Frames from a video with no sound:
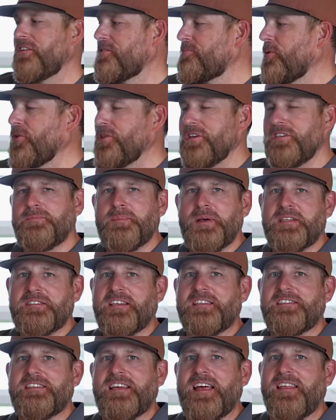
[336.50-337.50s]
Let's pull these
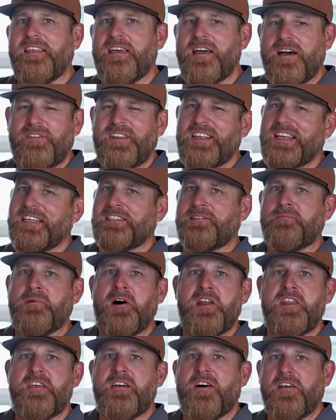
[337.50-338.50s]
biscuits out of the oven, get some
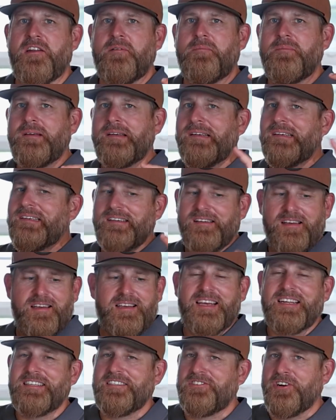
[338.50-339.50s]
honey on them.
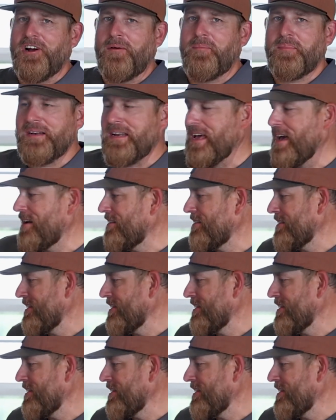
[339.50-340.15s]
Get to chomping down on